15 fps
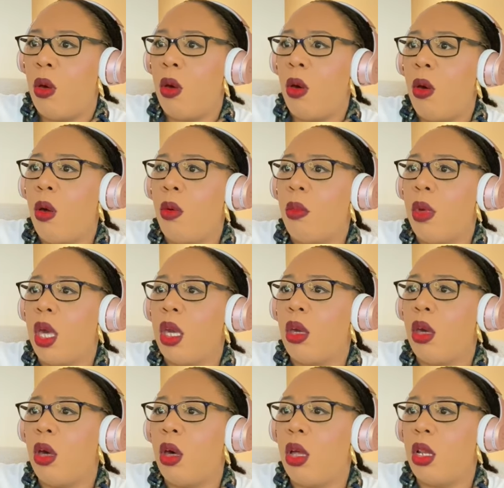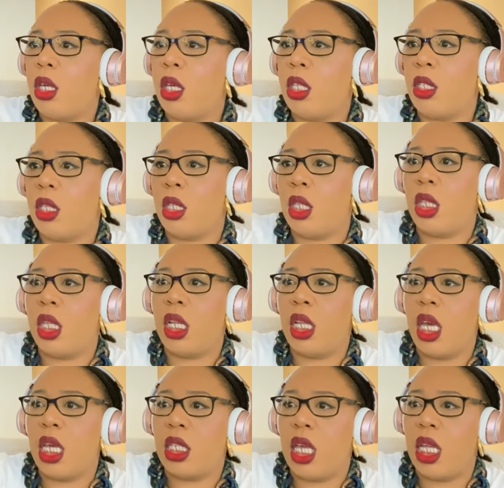Oh my God. The thing
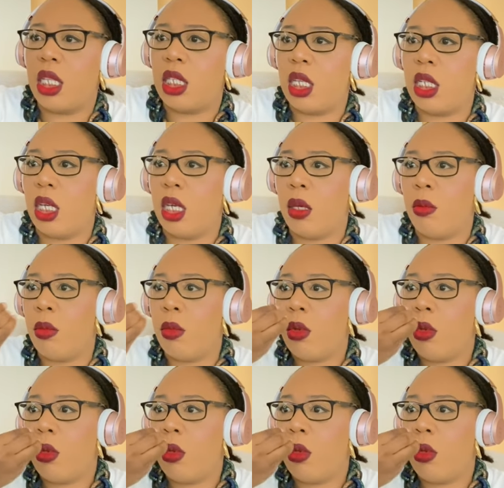has entered him.